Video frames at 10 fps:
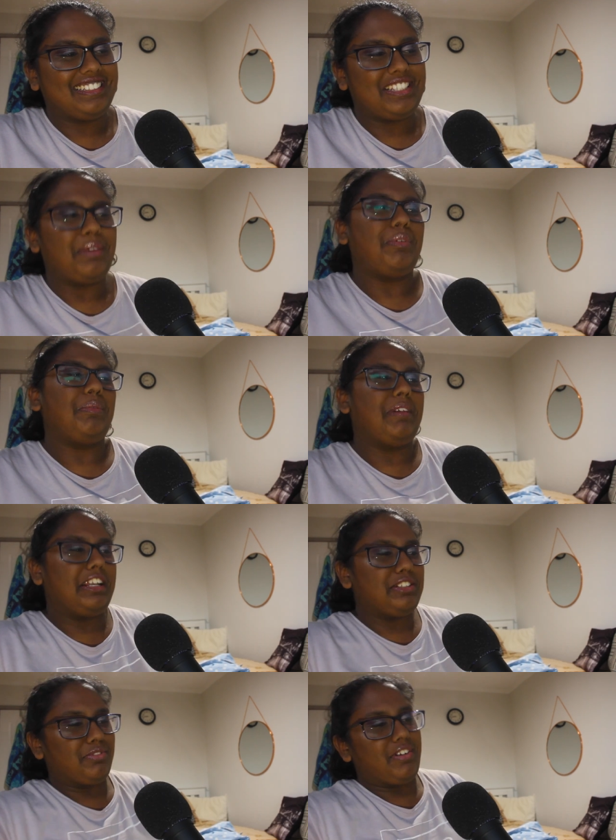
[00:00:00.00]
Don't be
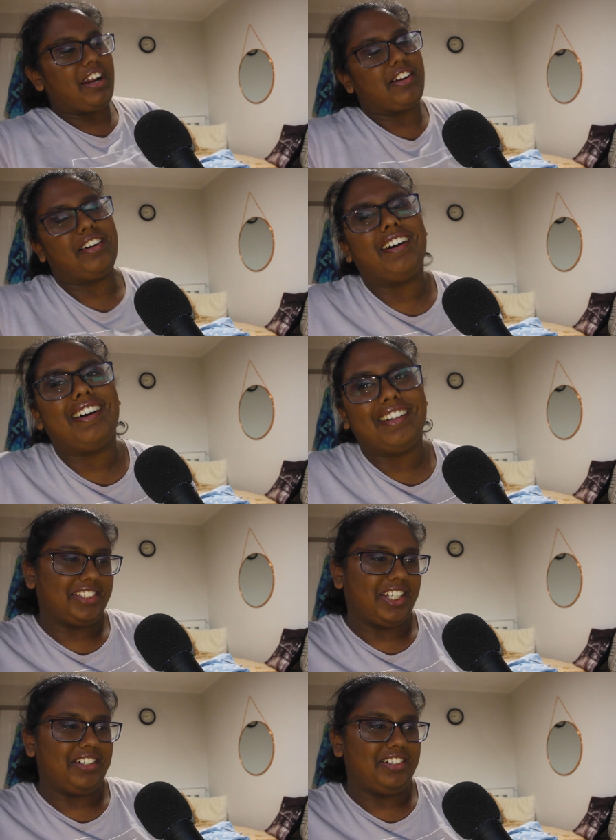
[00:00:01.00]
mean to Wrecker.
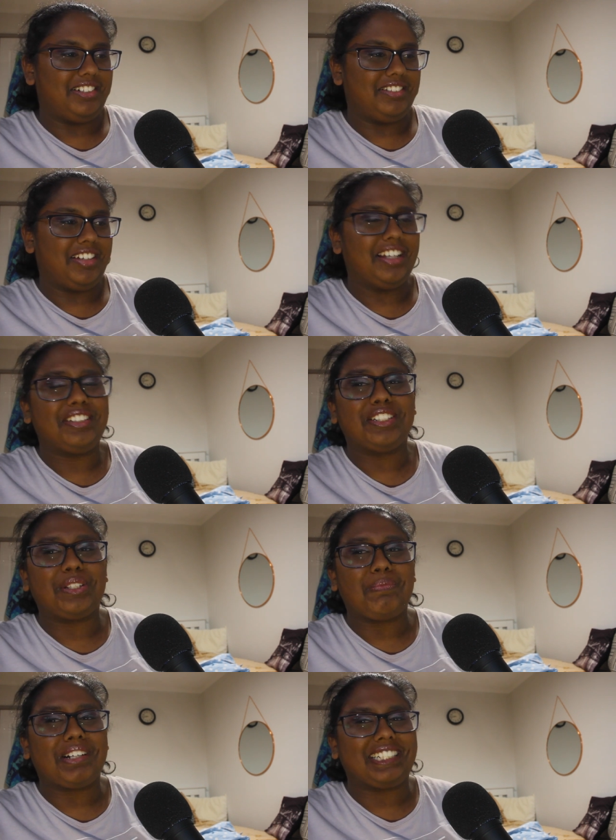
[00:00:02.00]
Oh, Hunter's
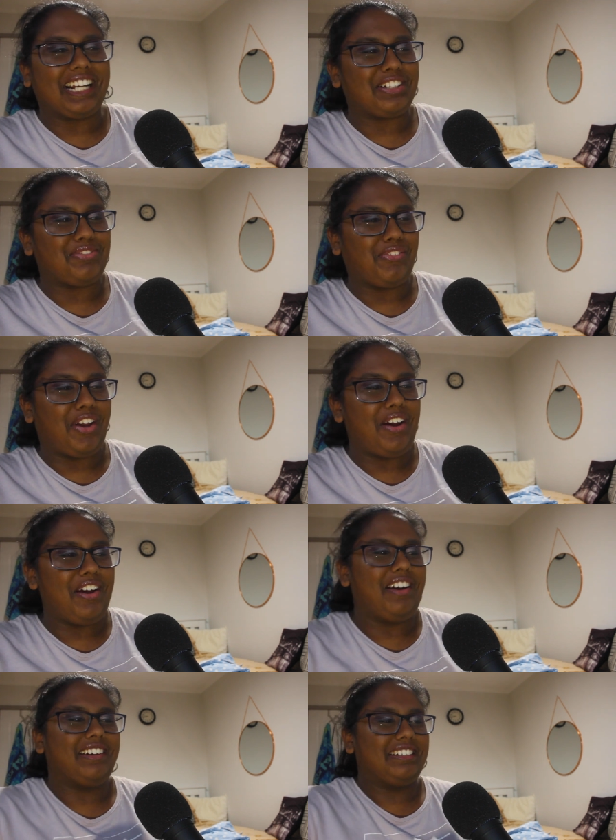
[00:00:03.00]
so protective of
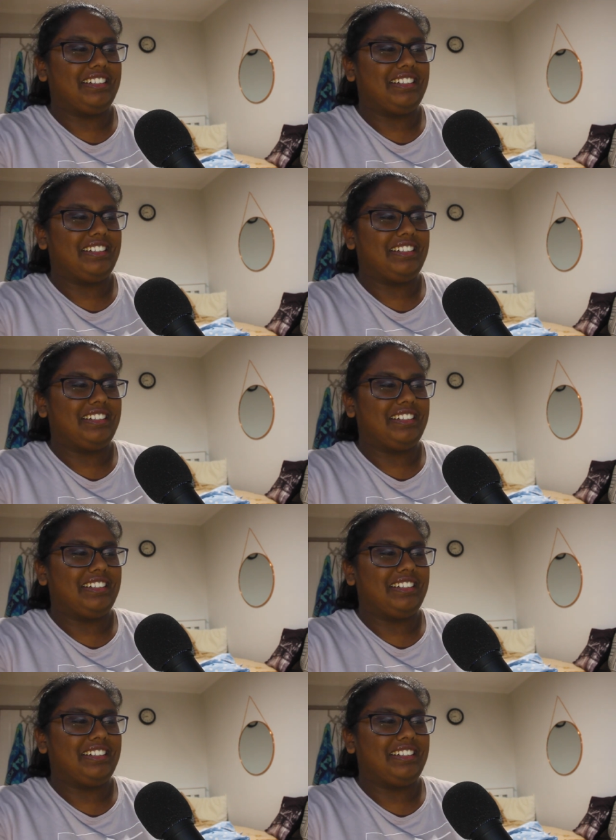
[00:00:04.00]
her!